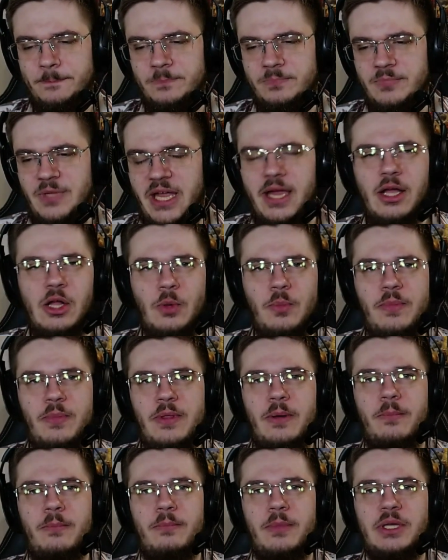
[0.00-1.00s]
help
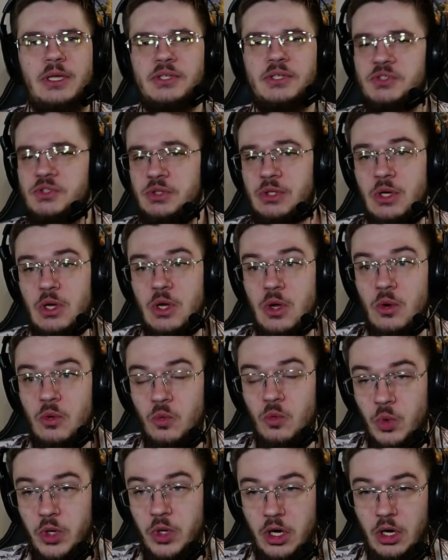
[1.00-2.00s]
them, because
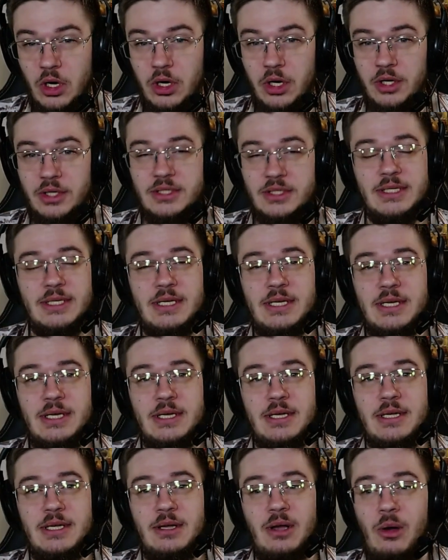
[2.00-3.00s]
we heard
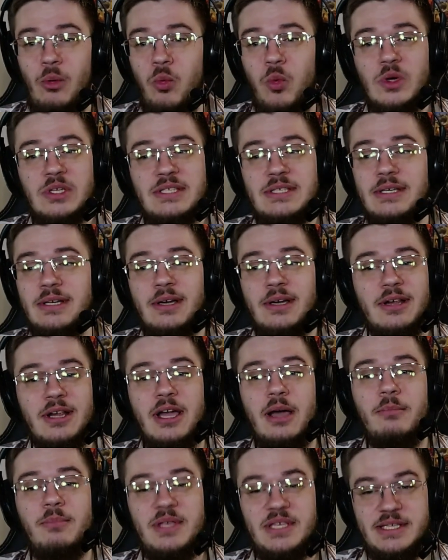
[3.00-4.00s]
of what
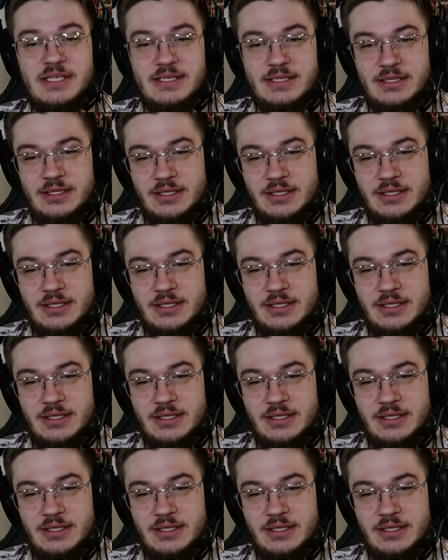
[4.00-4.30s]
Gabi's